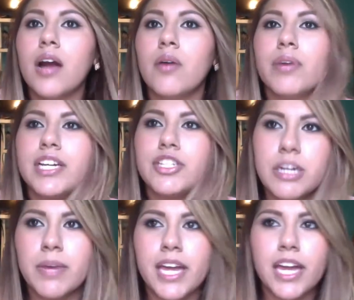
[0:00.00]
when I
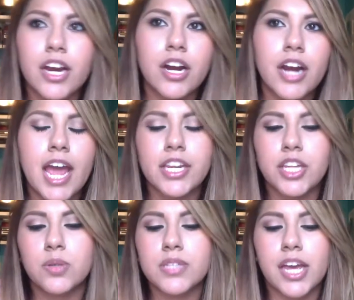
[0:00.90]
straighten my hair and
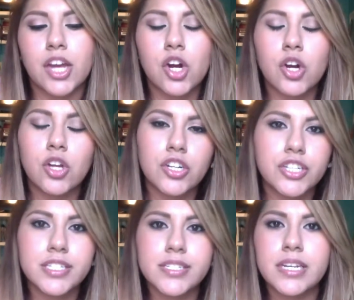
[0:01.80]
use like
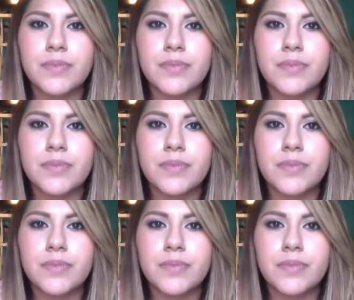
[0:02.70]
curlers and stuff,